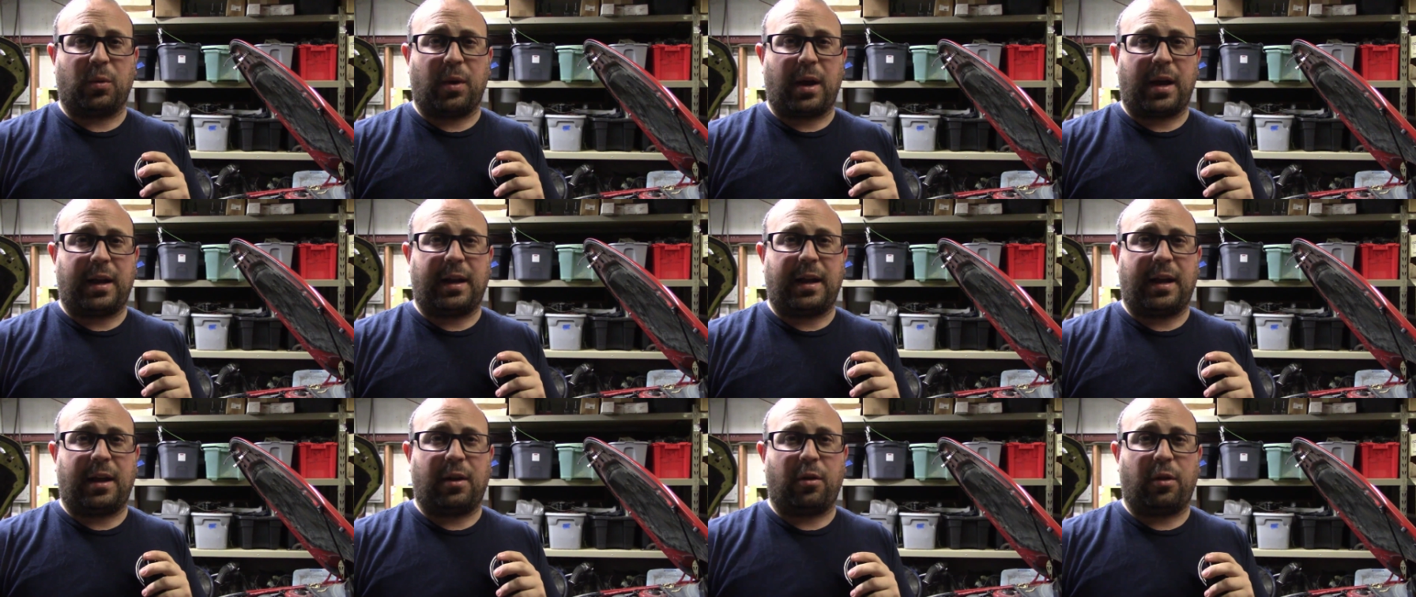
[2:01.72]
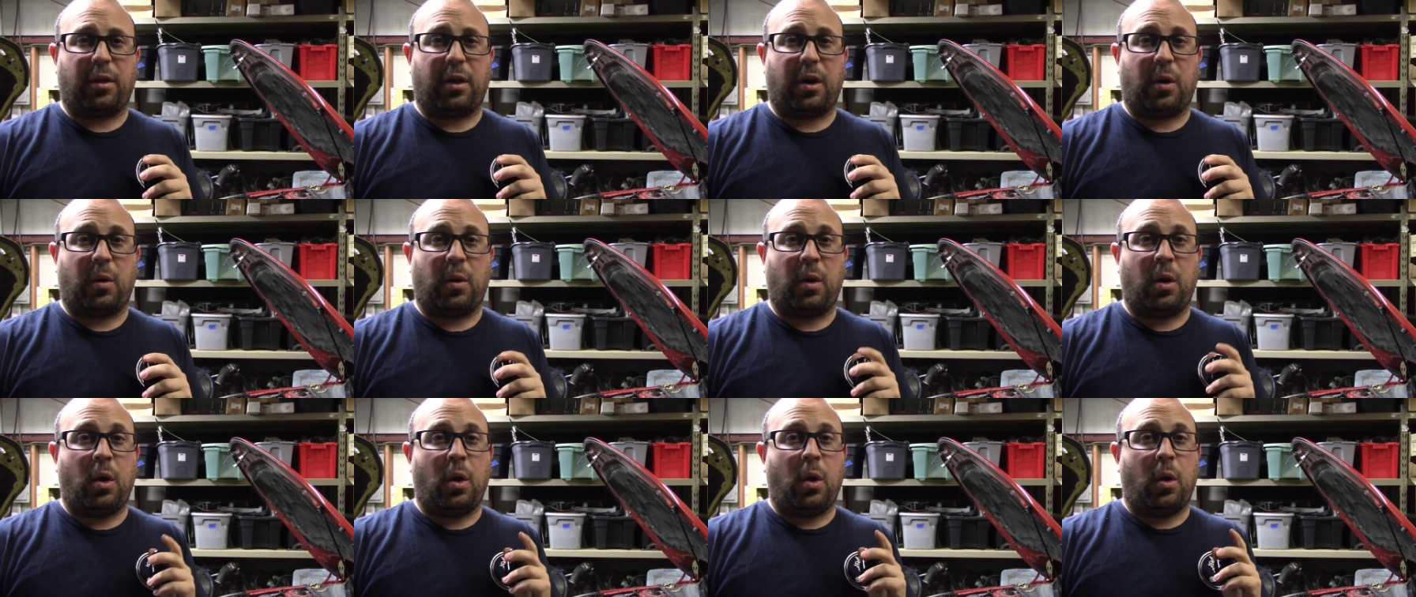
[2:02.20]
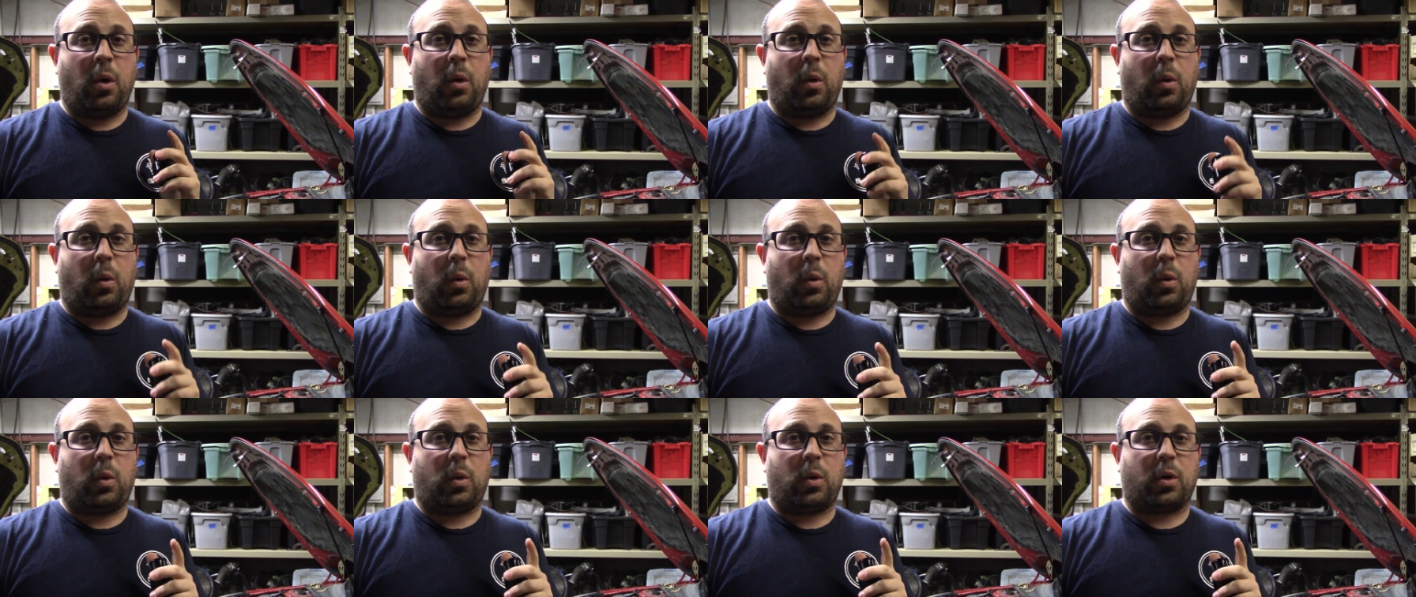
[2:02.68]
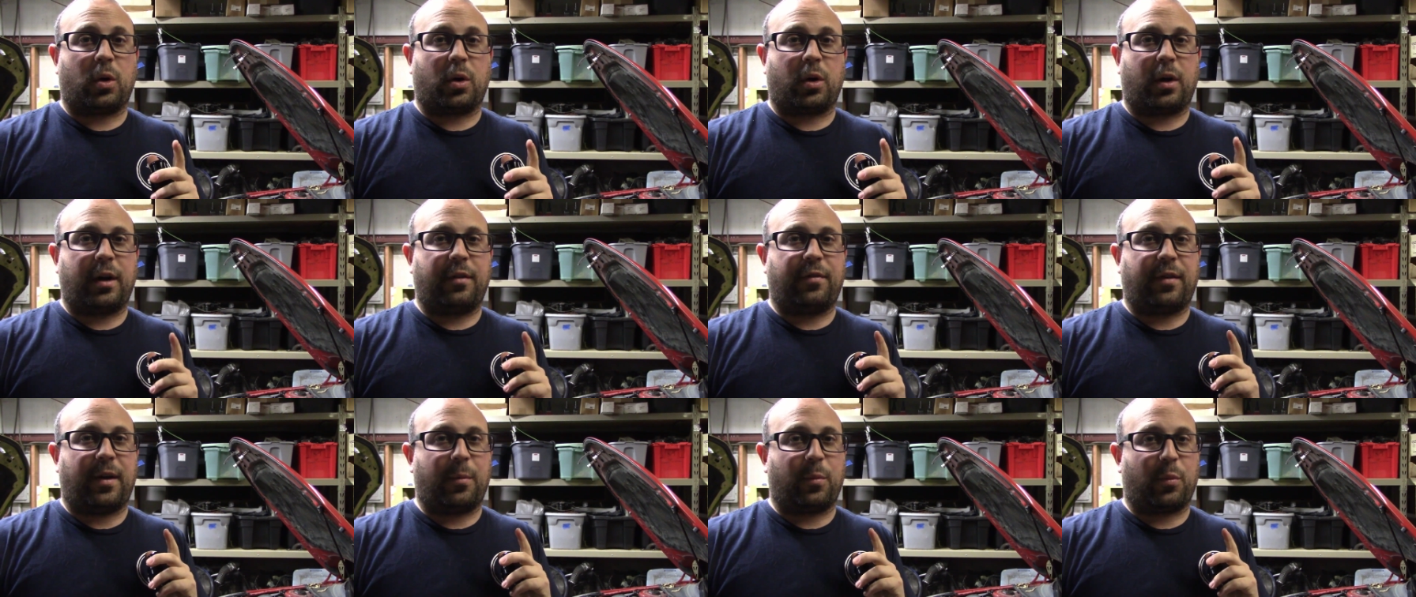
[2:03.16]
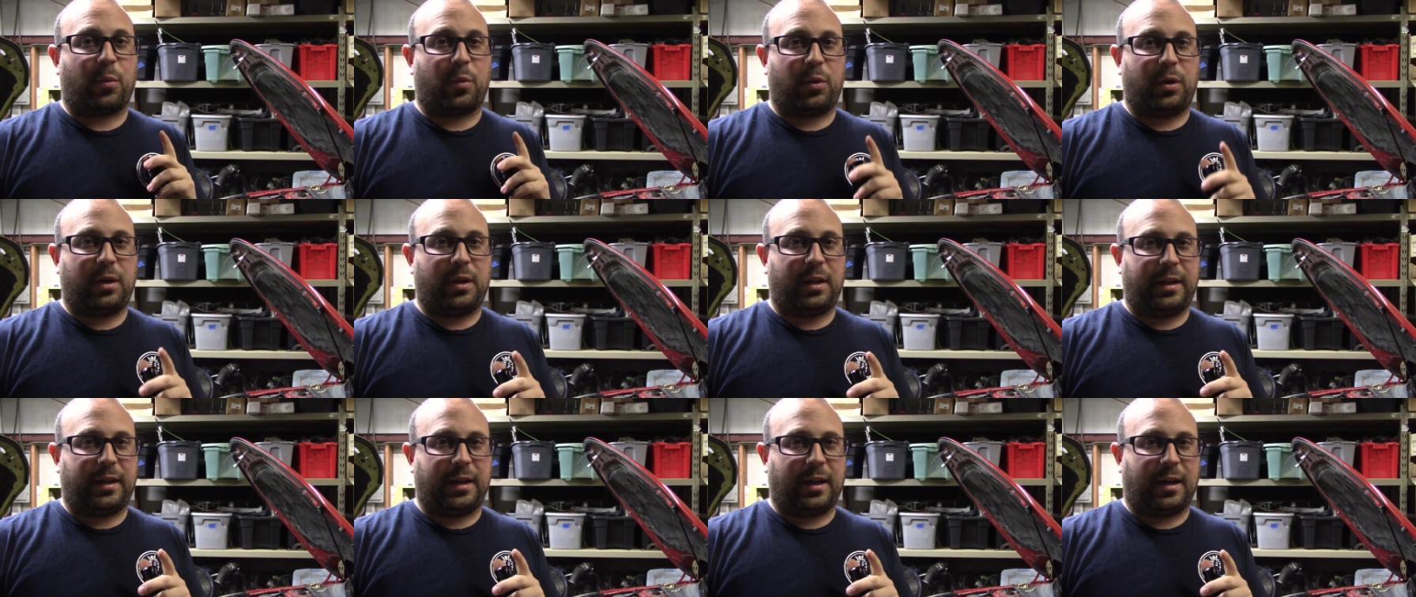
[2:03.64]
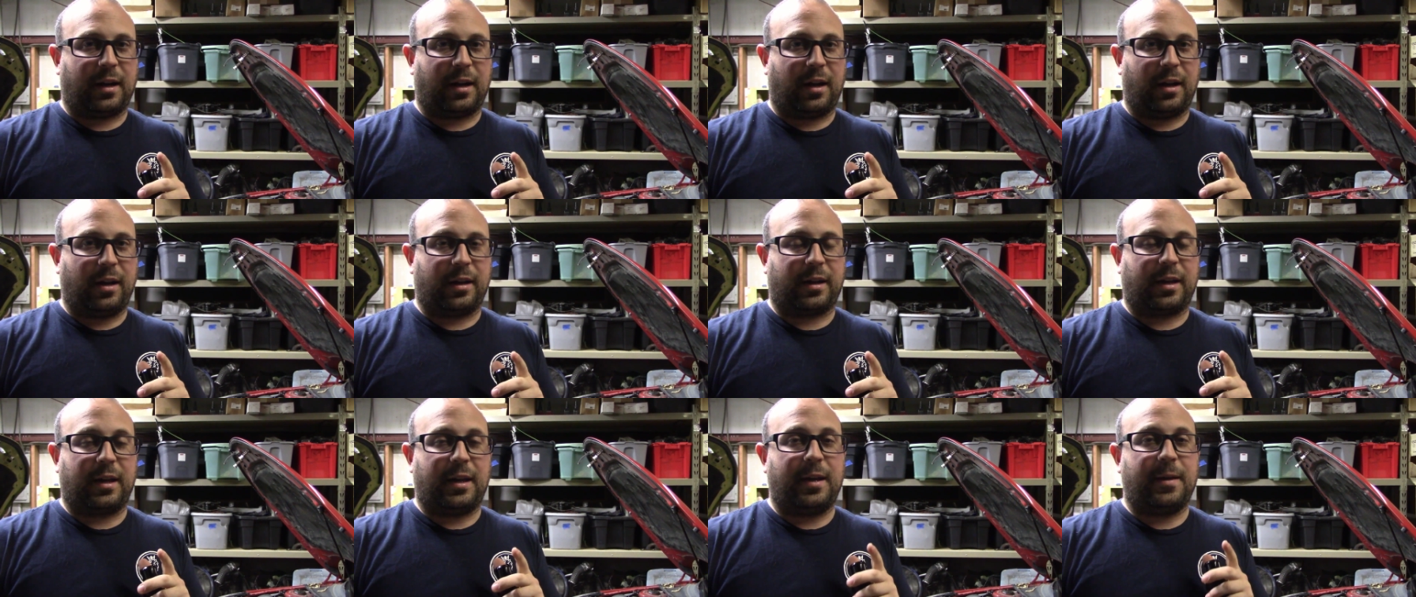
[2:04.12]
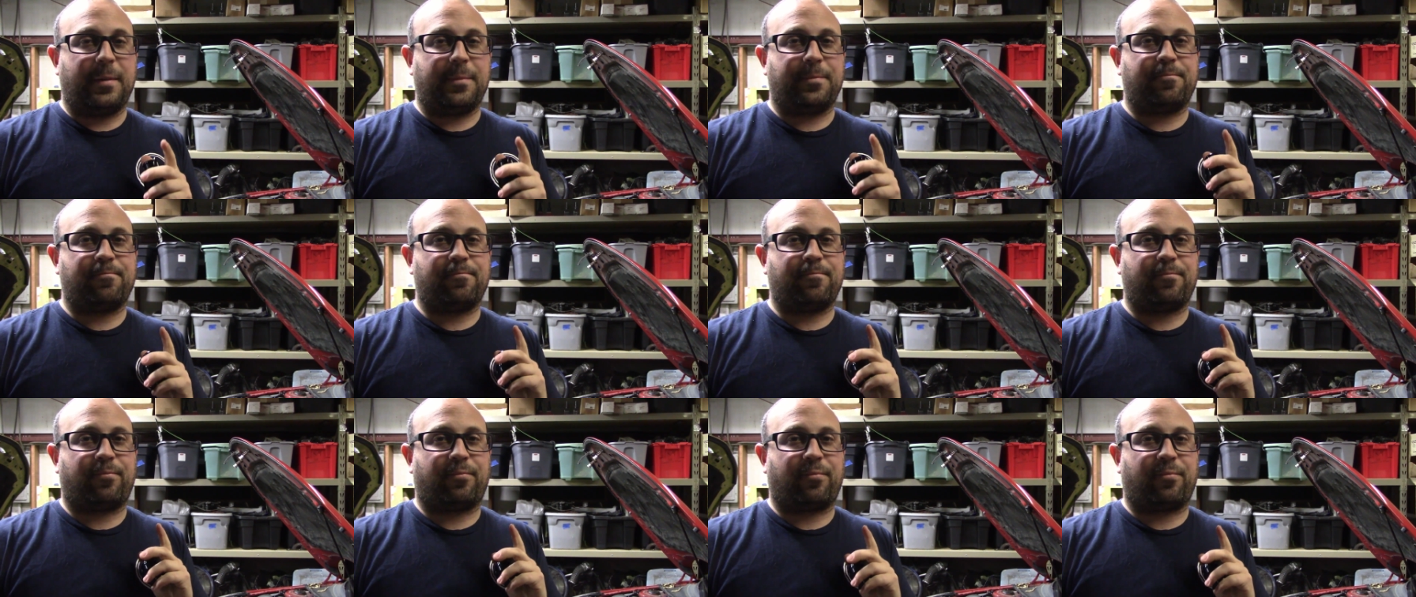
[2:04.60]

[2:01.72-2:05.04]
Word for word: radiator though, or if I'm really unlucky,